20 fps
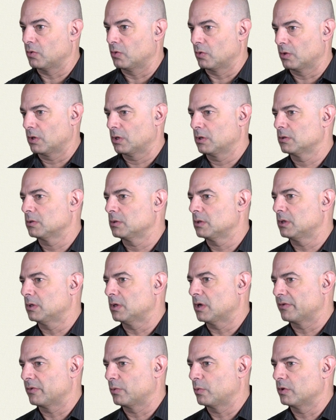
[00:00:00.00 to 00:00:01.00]
or
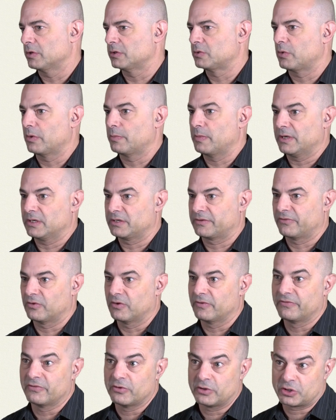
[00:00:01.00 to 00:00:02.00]
in other words, what makes
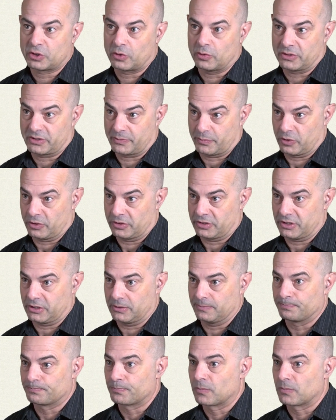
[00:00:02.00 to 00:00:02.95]
for a virtuous person.